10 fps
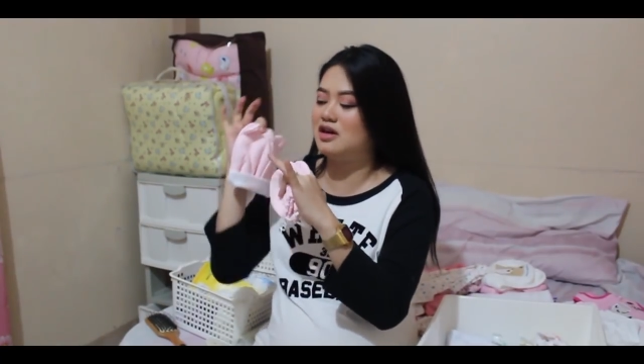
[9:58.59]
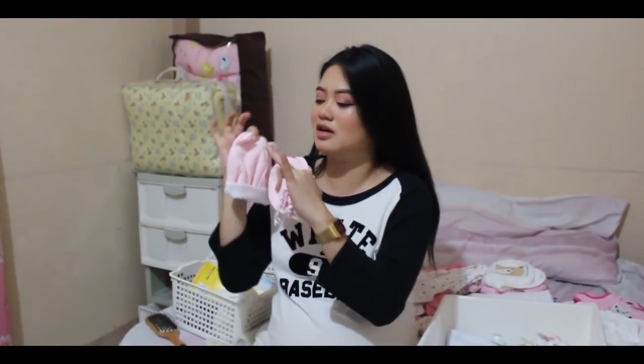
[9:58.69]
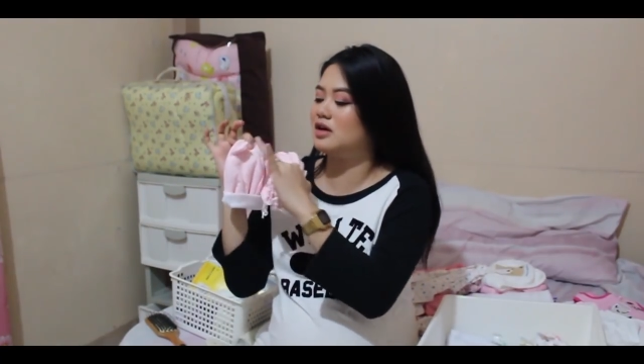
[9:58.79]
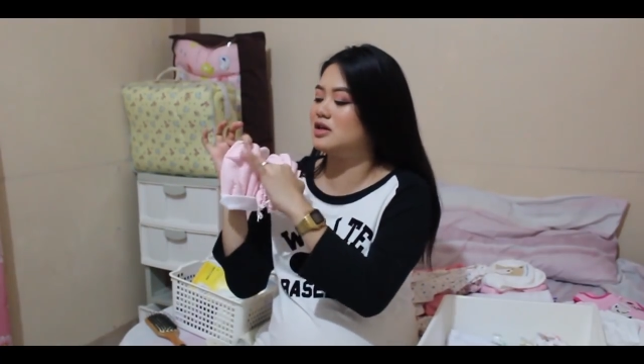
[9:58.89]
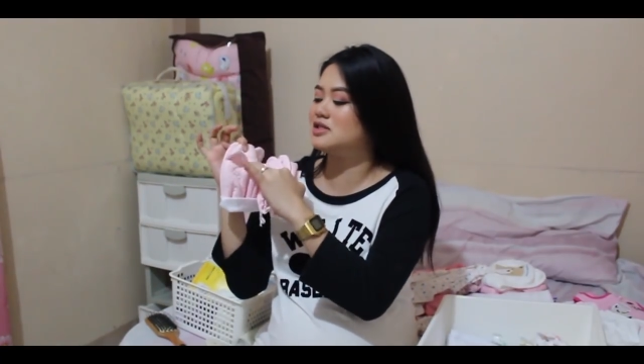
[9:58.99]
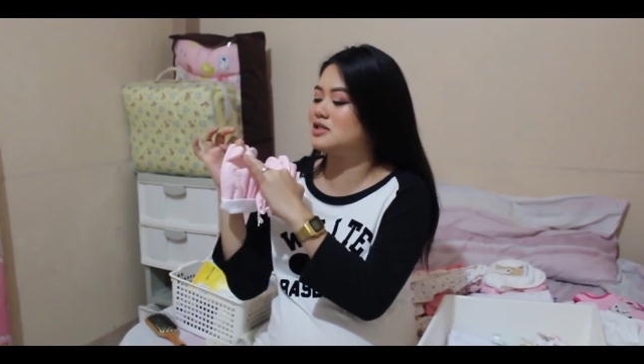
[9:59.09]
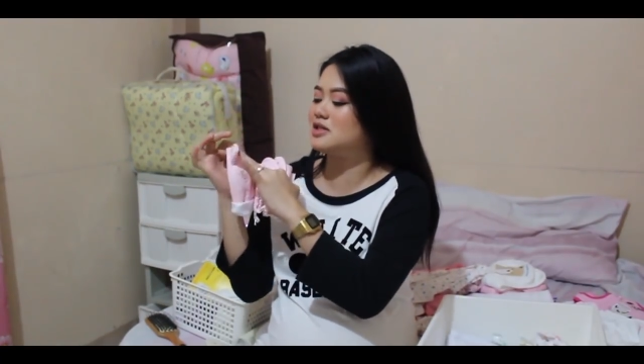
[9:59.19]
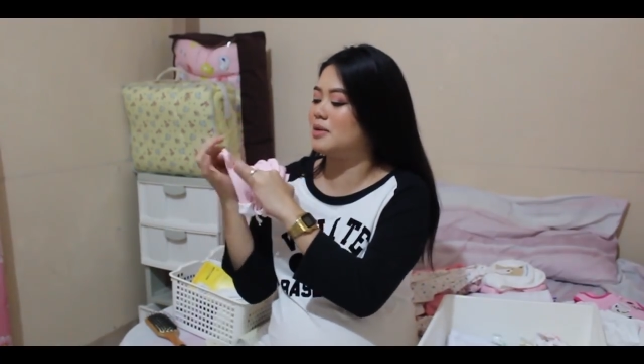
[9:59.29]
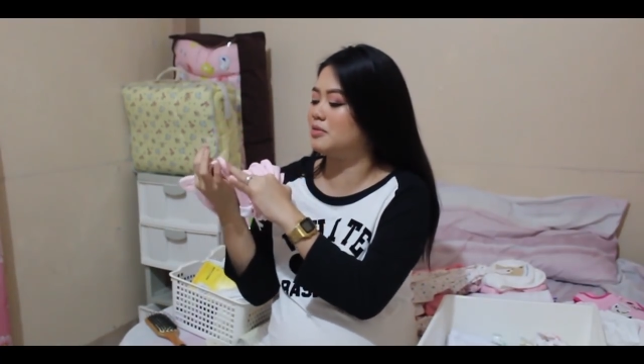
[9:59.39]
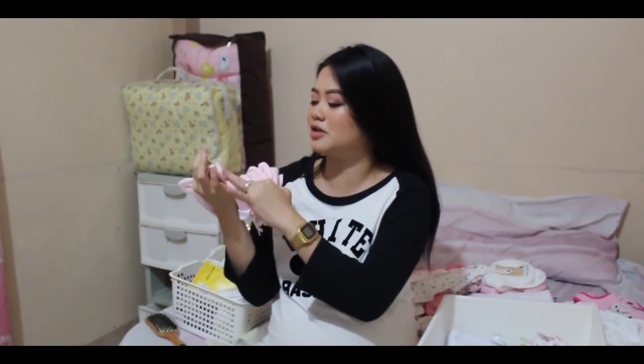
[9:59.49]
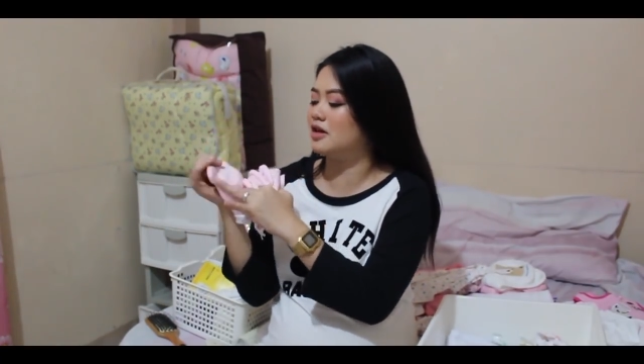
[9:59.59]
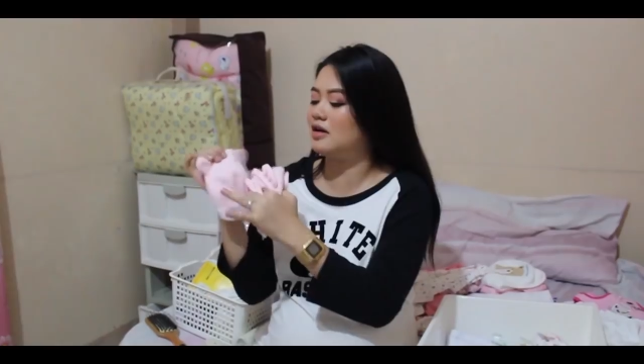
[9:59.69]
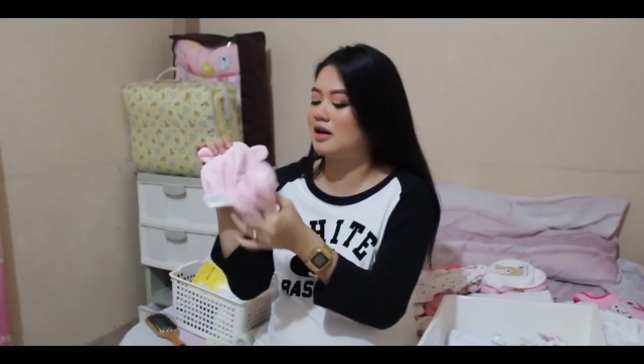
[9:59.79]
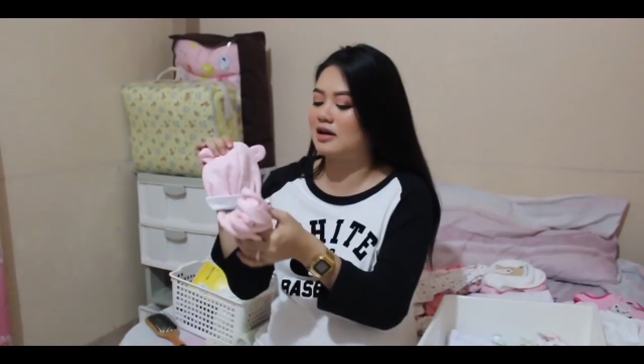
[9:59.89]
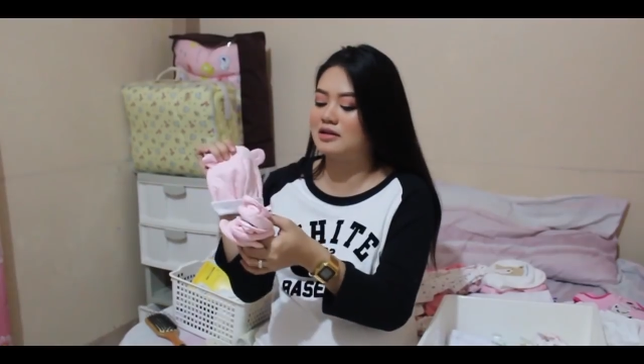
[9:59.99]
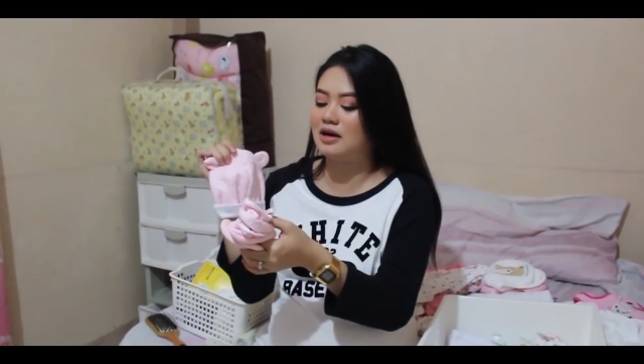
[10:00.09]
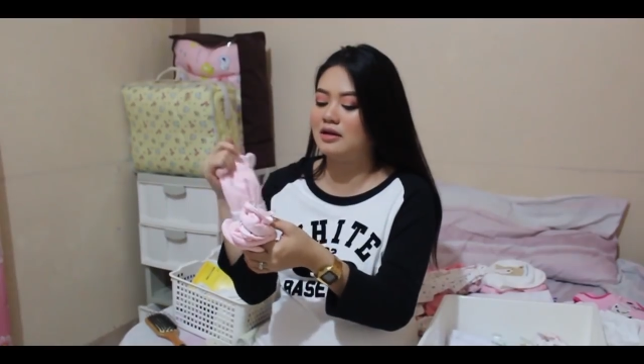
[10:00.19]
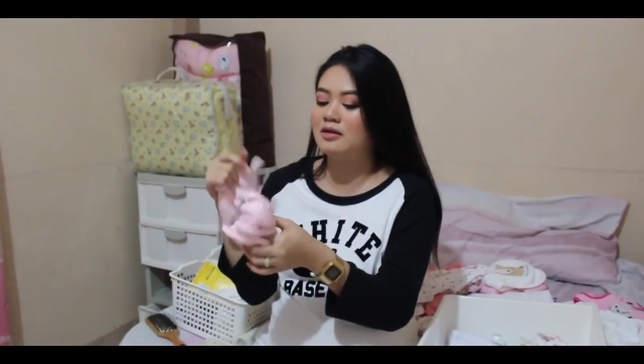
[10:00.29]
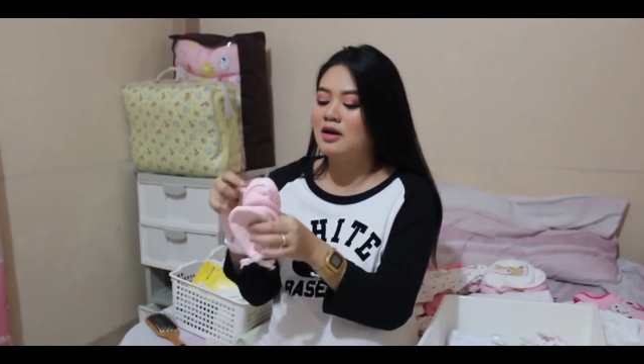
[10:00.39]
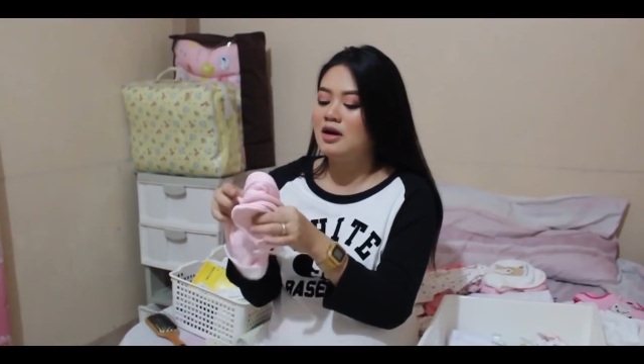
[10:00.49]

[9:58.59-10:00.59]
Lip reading: ears, something like that.